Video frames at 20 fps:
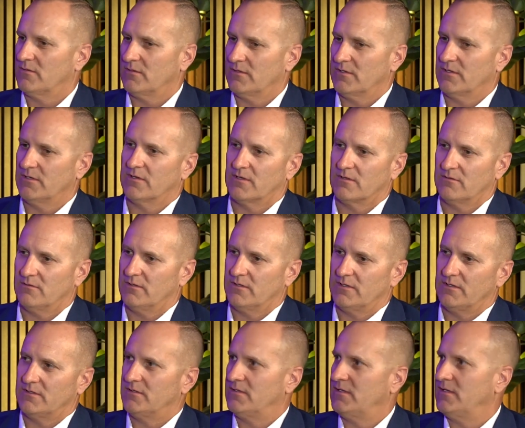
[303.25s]

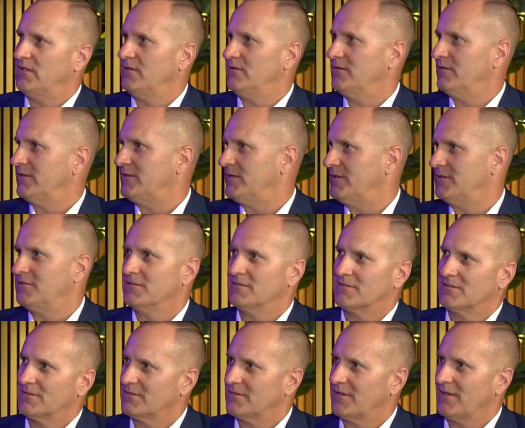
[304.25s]
litigious
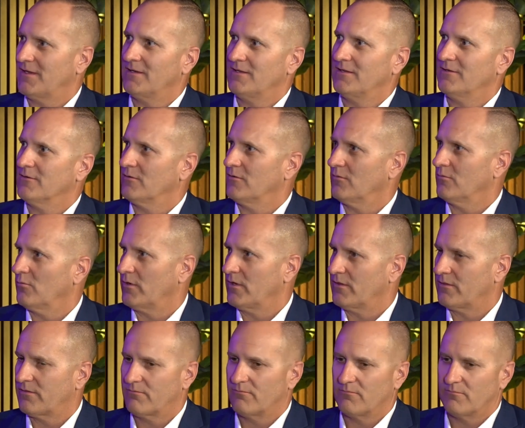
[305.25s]
society or
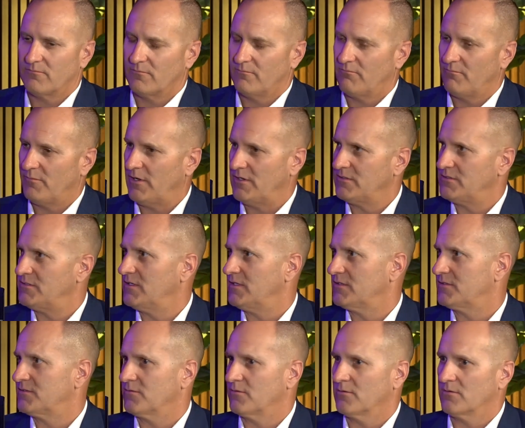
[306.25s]
with
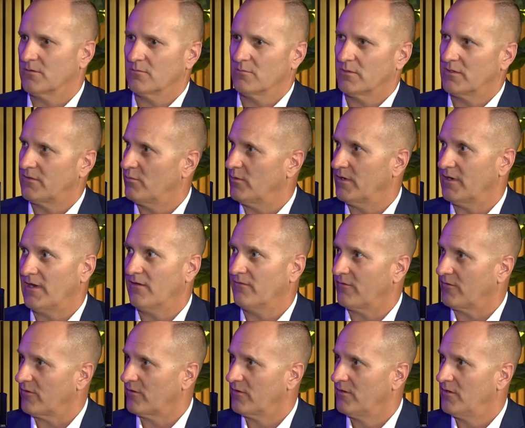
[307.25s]
budgets or with
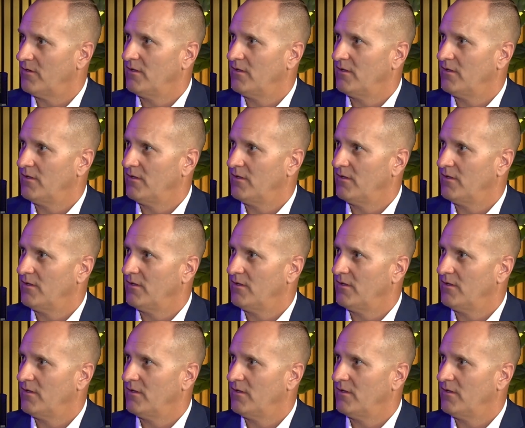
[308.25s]
whatever,